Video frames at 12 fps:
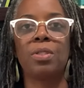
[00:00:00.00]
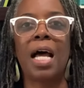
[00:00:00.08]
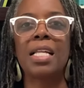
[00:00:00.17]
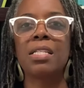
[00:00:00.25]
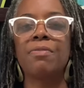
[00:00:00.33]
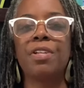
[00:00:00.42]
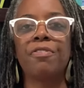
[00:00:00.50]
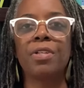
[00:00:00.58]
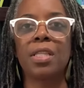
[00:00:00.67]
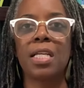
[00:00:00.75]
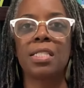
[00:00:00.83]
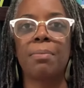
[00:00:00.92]
Lots of
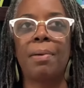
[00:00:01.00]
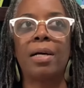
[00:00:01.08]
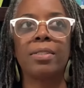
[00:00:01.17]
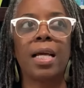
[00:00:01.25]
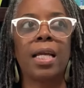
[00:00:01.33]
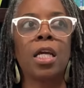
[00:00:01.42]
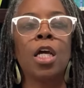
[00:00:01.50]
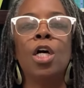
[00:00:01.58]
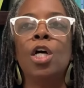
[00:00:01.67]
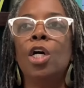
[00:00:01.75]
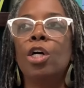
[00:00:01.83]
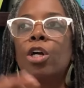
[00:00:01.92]
different things about like
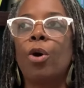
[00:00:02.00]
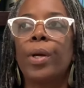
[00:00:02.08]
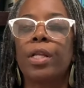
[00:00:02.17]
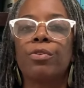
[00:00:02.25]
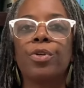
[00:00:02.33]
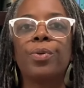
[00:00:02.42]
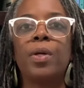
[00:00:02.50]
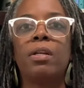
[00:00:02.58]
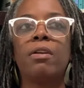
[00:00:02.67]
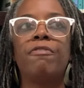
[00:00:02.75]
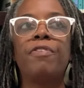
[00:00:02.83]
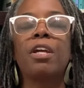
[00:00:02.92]
going through
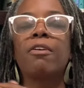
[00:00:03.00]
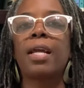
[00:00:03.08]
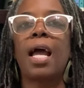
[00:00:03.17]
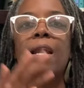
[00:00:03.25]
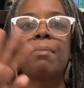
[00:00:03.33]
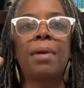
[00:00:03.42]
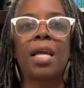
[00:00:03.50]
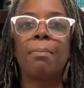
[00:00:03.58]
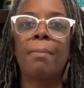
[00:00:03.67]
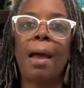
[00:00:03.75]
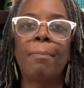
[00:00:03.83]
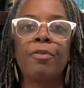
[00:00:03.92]
and figuring how to make a
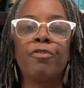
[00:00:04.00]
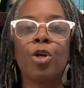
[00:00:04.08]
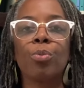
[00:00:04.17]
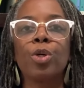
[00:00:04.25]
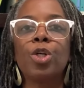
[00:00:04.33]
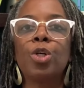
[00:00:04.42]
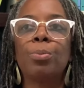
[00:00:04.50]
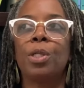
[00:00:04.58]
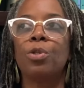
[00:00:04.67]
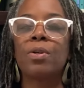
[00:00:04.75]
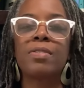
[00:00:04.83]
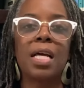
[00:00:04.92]
map of your room and north,